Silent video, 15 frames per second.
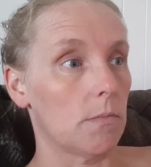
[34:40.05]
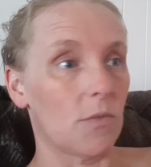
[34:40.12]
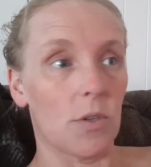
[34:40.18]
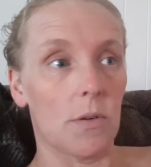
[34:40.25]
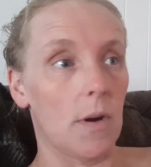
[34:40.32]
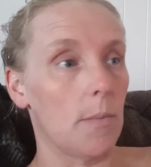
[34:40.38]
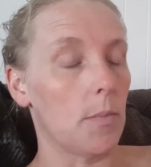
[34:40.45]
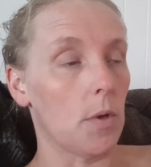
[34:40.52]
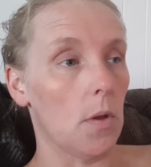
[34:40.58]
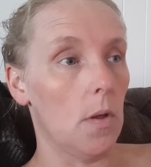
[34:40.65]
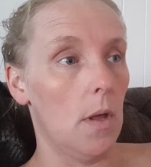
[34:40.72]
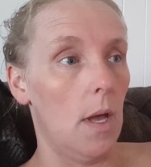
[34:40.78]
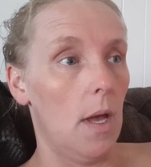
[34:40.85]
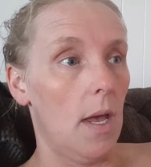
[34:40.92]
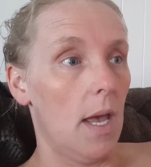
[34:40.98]
crumble
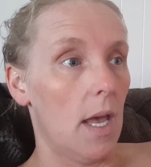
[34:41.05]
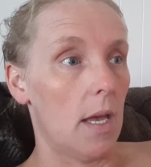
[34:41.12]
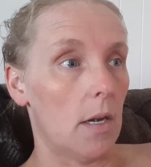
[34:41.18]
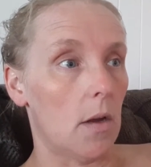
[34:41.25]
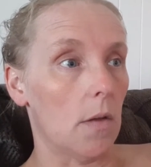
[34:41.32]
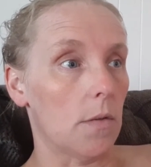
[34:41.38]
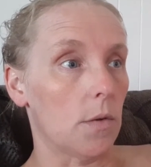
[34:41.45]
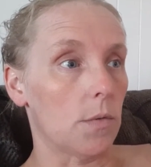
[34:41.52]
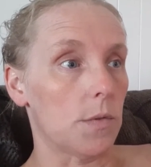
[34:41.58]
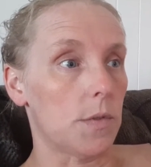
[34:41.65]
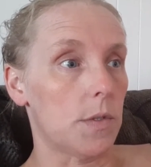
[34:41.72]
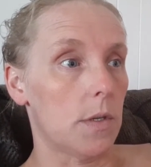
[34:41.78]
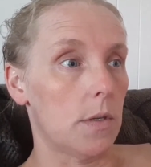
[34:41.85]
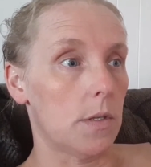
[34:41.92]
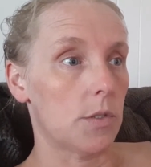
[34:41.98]
and all
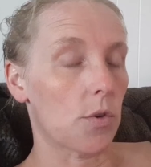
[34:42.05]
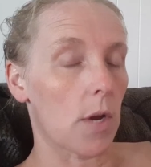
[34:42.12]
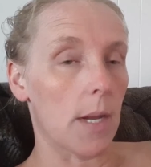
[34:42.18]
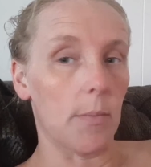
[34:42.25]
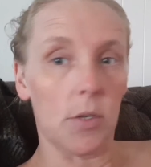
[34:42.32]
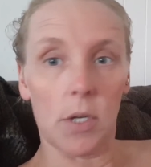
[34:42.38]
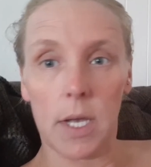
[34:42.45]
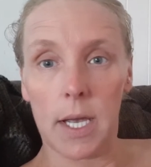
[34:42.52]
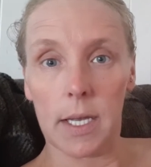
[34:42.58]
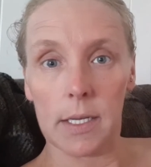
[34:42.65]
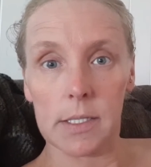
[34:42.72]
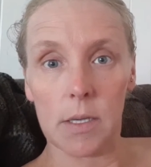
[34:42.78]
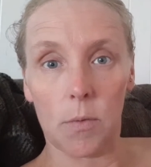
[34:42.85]
those scrambled eggs.